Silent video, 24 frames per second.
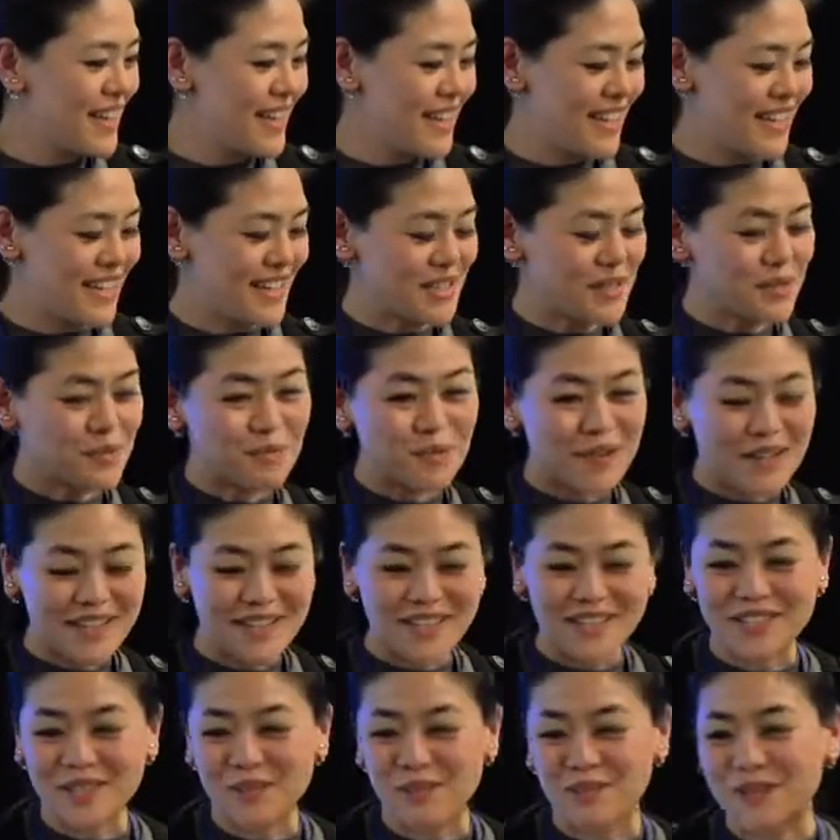It's
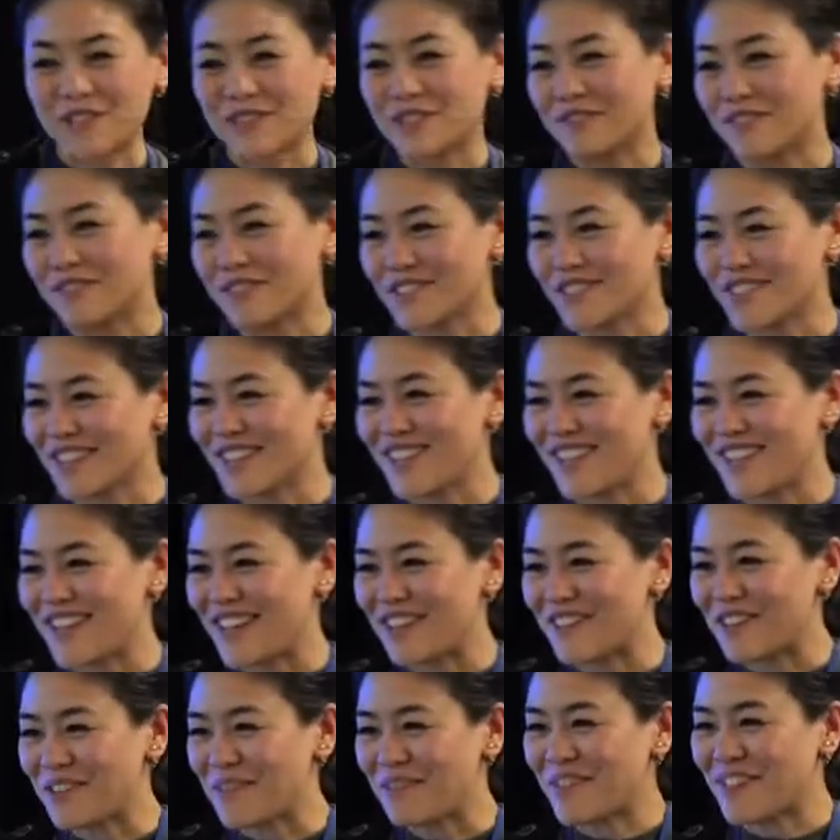it's wonderful seeing
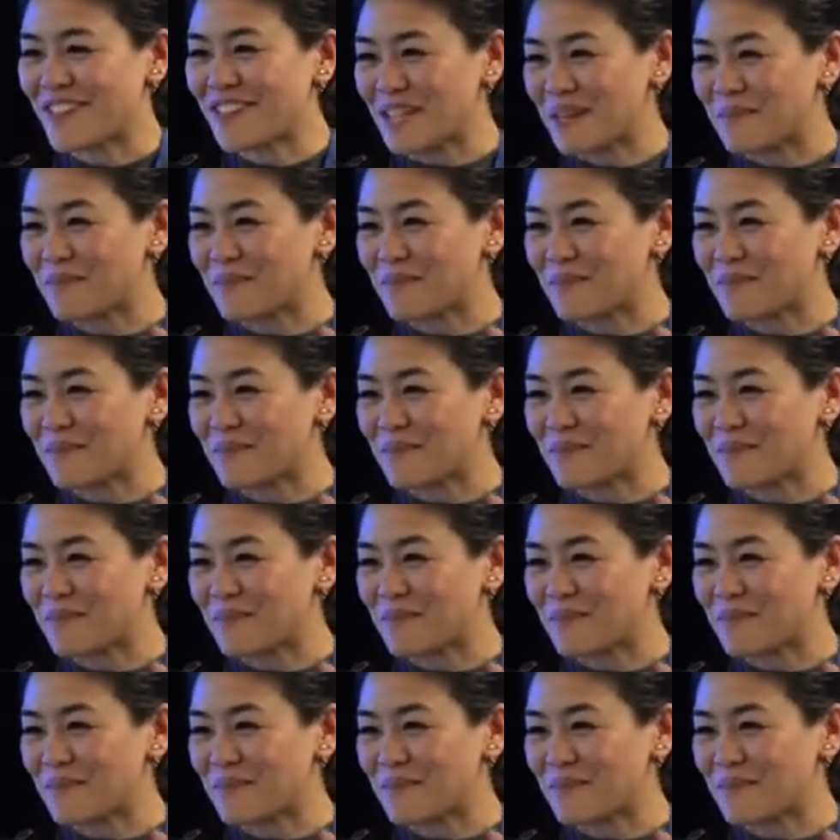everyone come